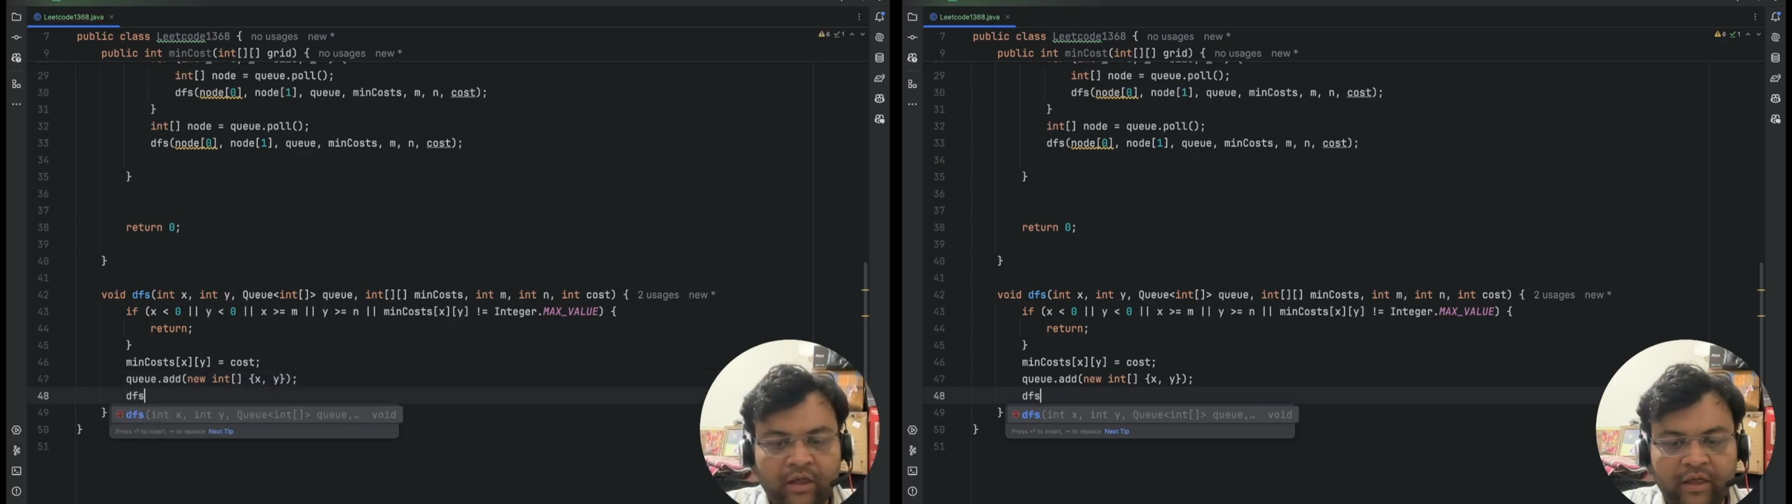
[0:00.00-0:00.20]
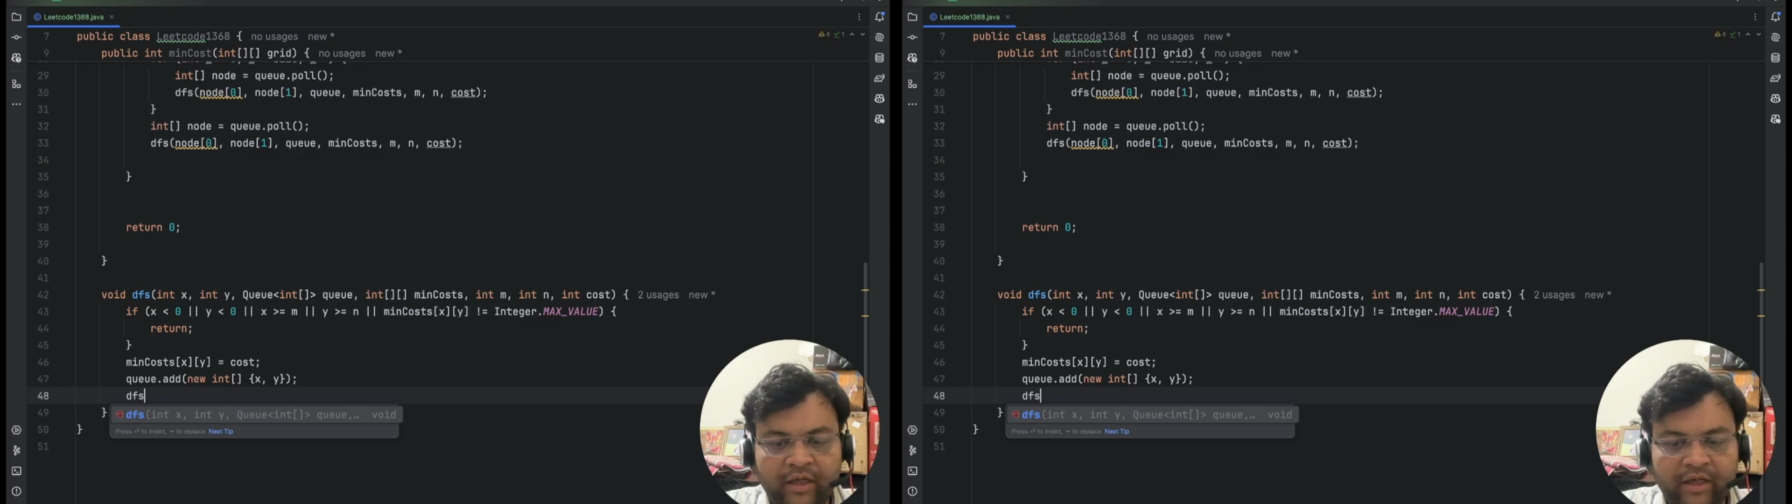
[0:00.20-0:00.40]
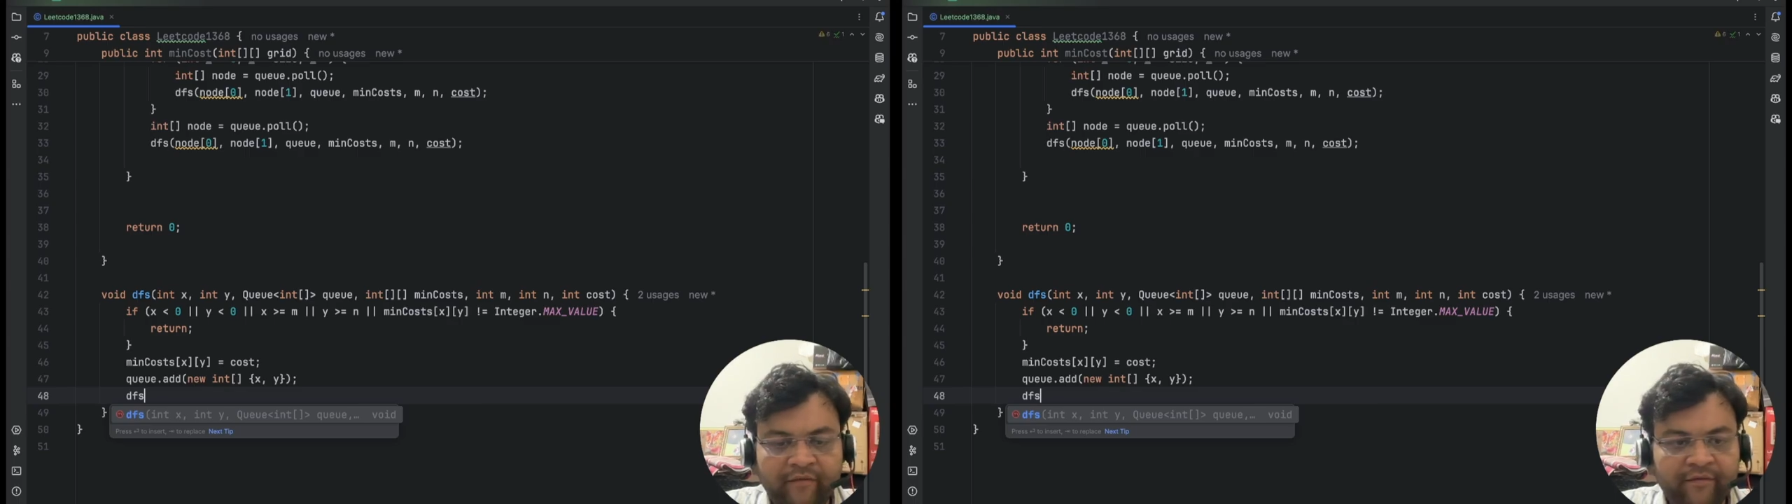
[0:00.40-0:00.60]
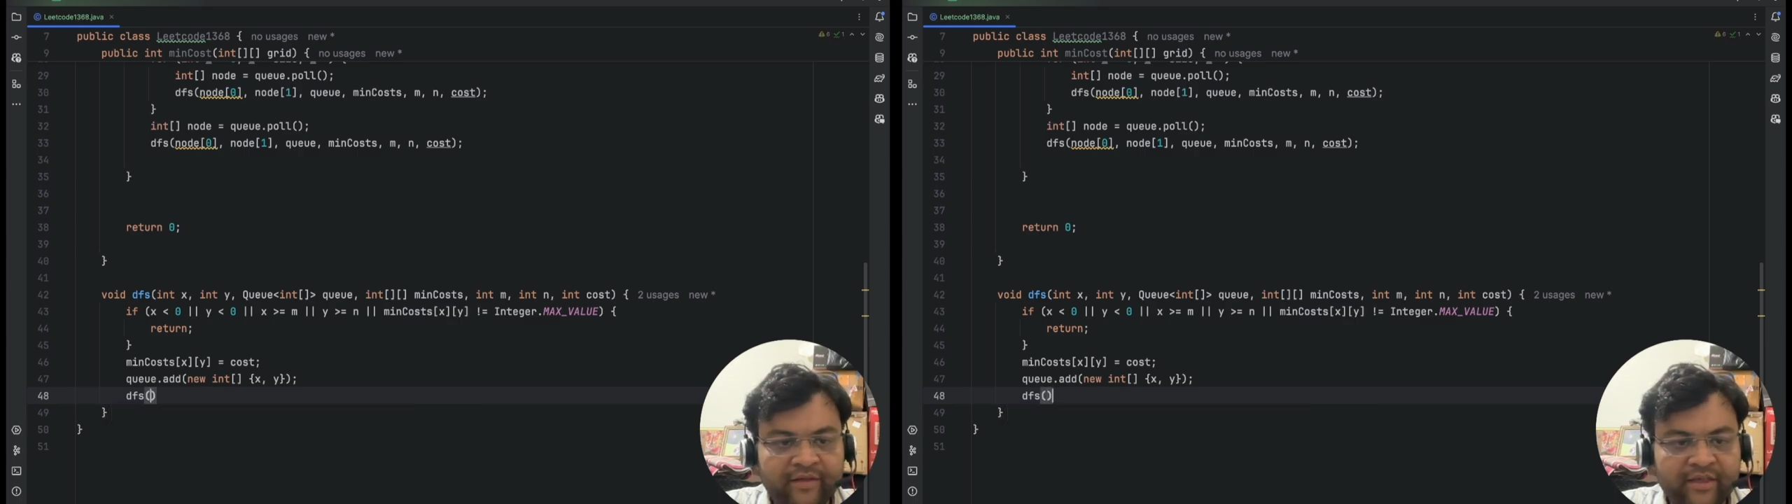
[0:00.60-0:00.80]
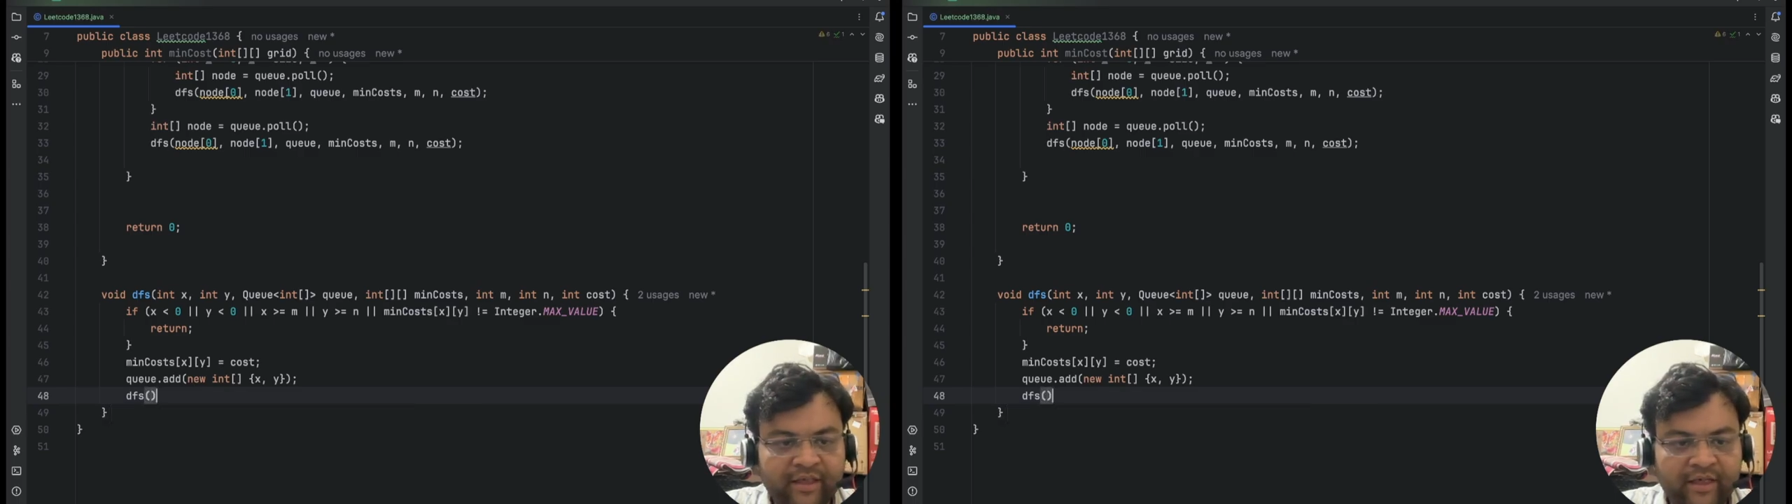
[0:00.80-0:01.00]

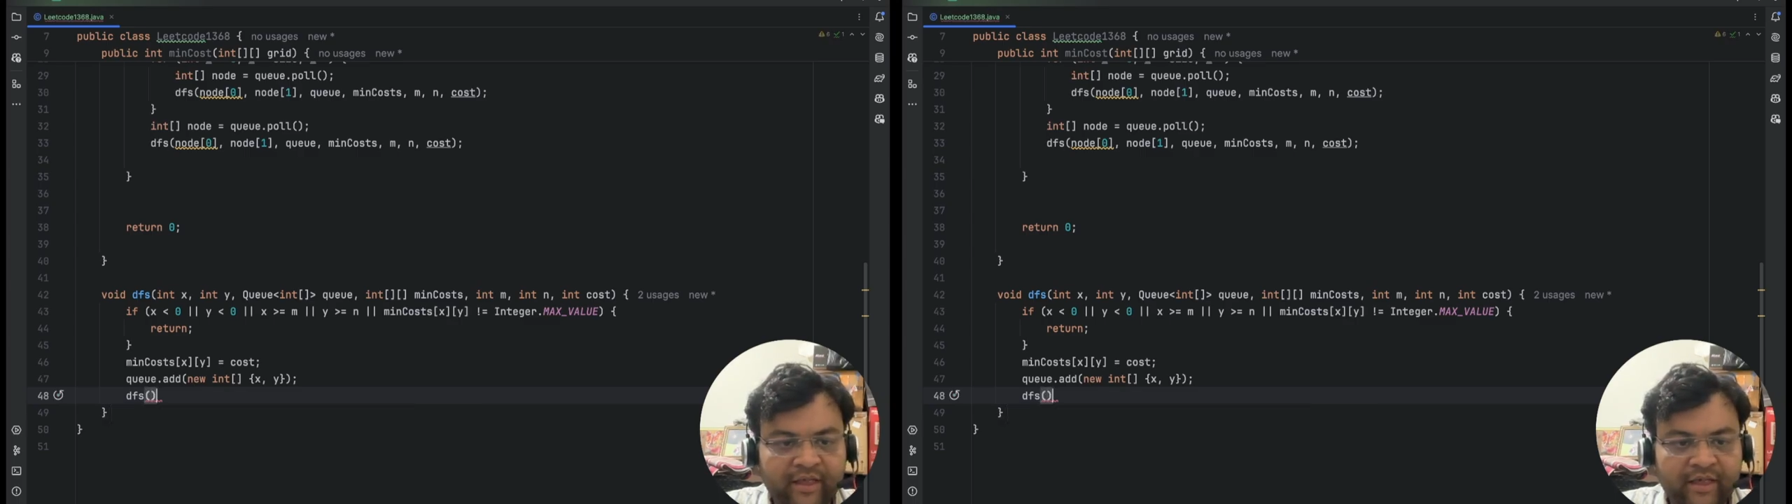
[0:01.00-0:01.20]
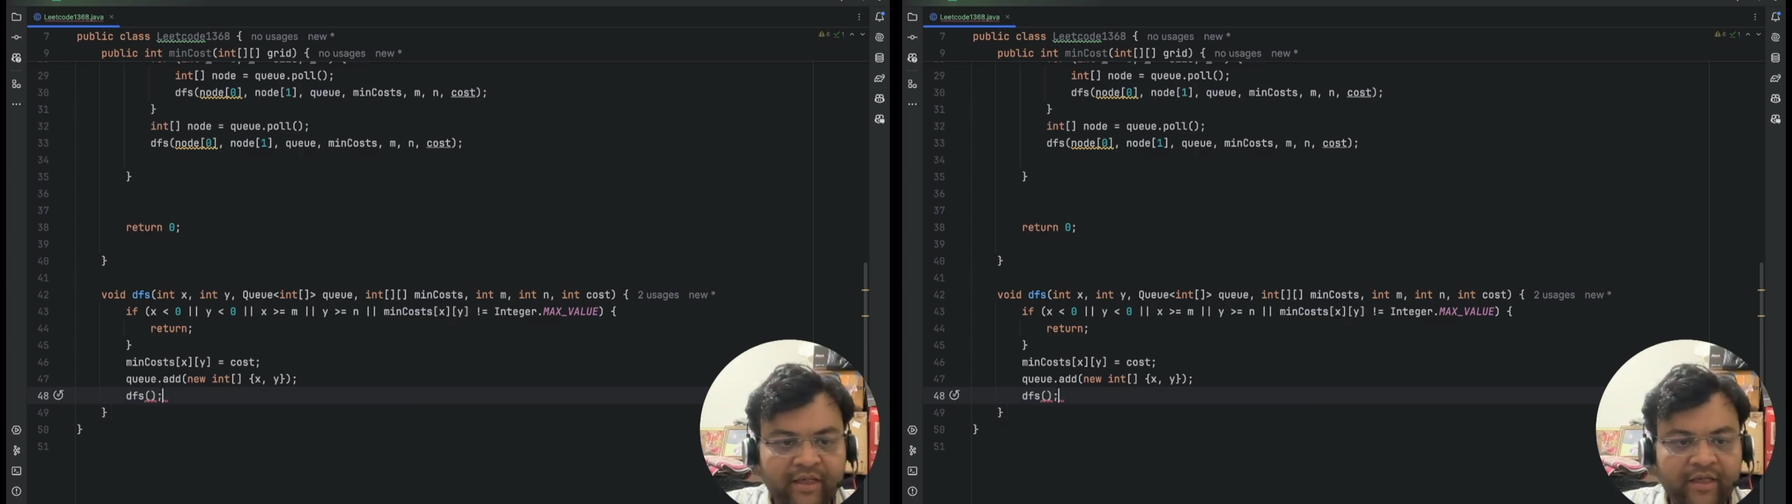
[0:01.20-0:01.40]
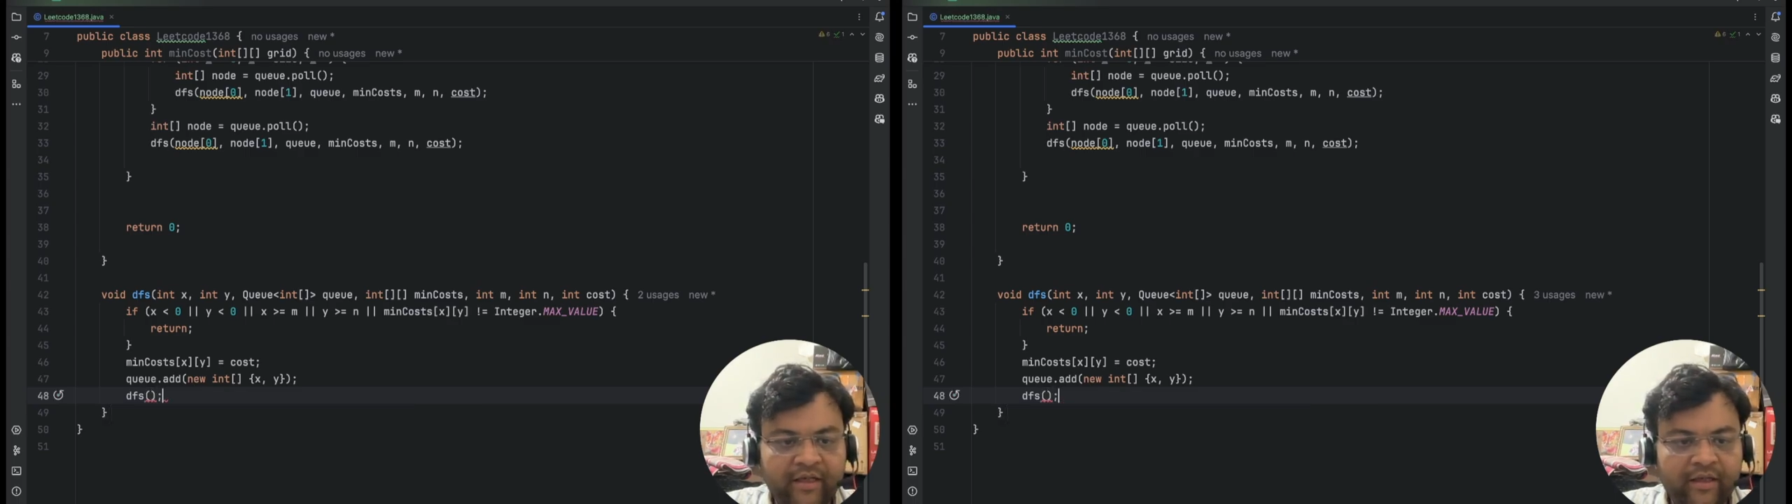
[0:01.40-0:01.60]
DFS again.